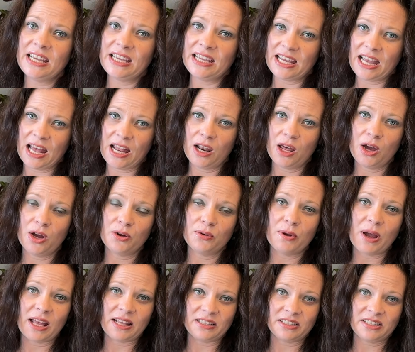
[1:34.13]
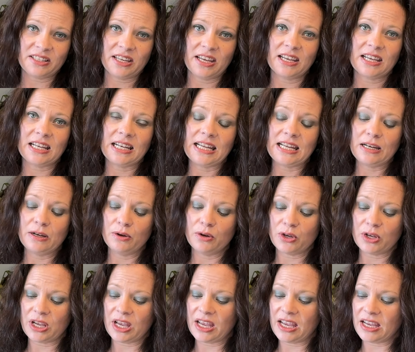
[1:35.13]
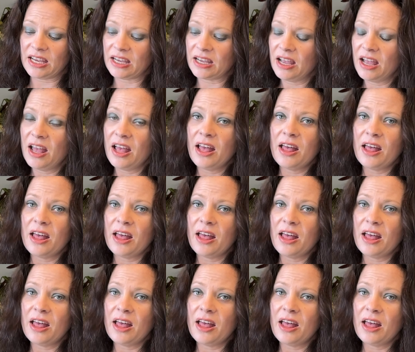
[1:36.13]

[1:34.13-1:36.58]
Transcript: yellow and sickly looking.